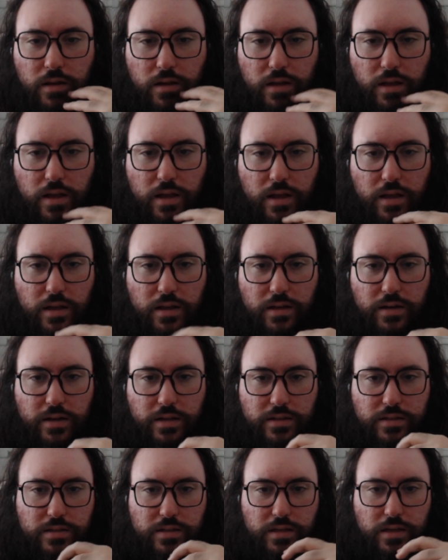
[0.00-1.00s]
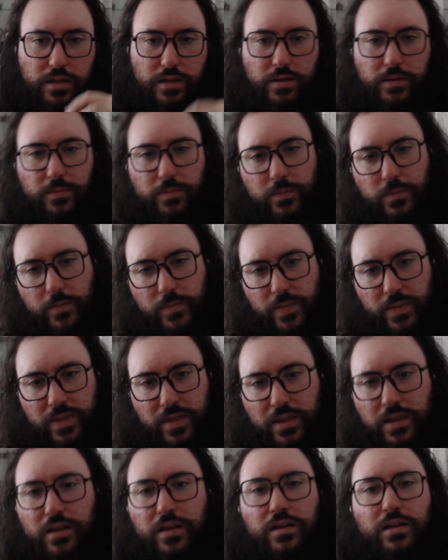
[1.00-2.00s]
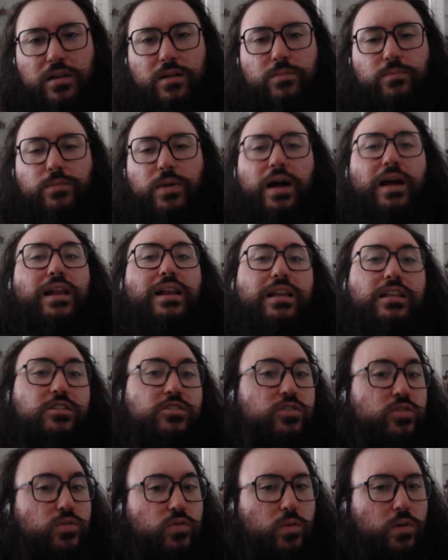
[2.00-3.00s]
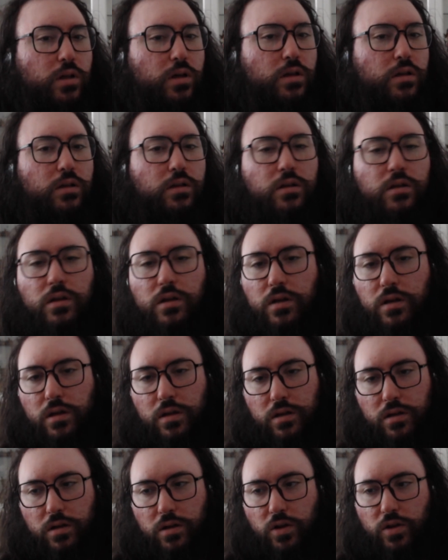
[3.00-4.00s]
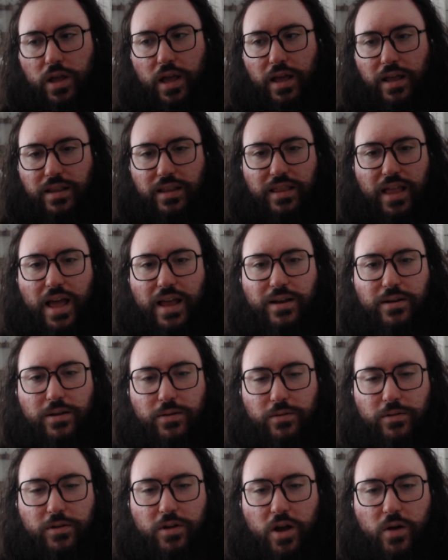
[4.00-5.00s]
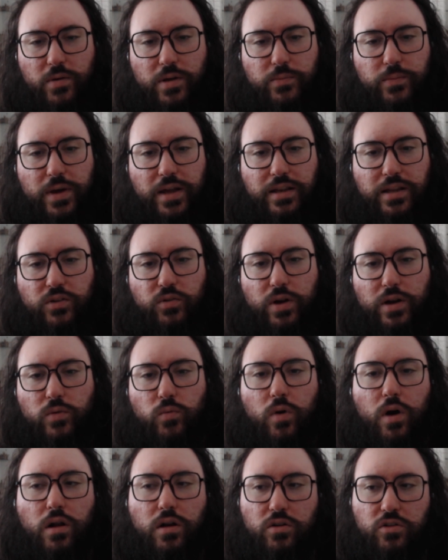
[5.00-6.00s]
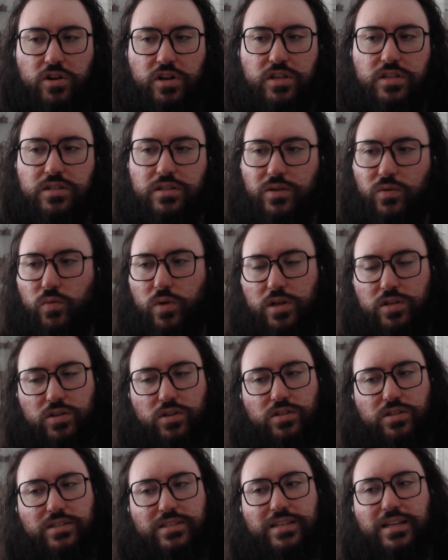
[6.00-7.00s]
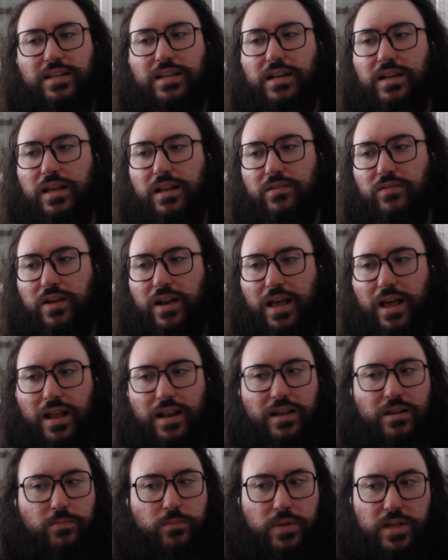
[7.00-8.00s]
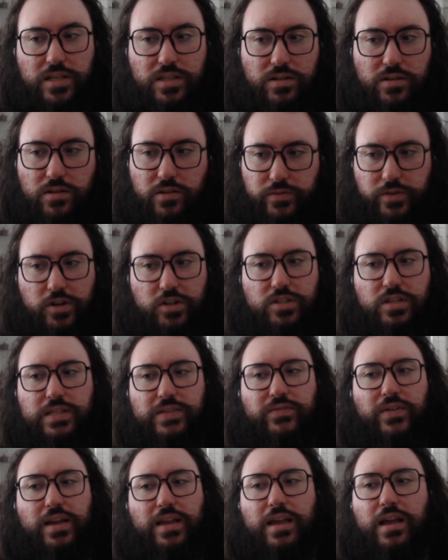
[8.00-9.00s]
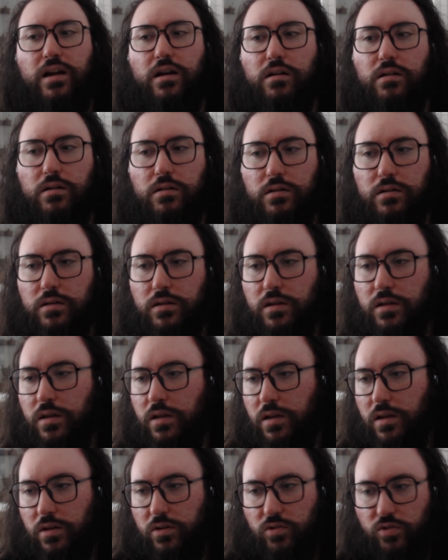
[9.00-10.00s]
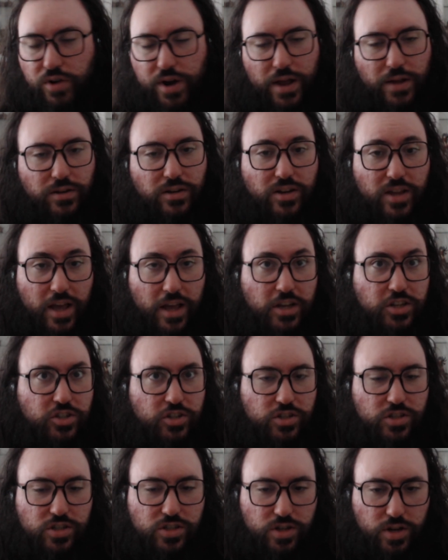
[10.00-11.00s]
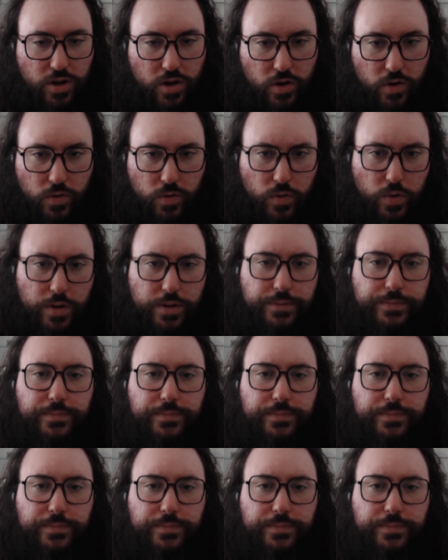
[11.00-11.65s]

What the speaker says: Let's see. By Lazul. Oh yeah, that comment by the Great Walrus was on Citadel, Valhalla, and Blizzard versus Vallejo, Ground Texture Snow.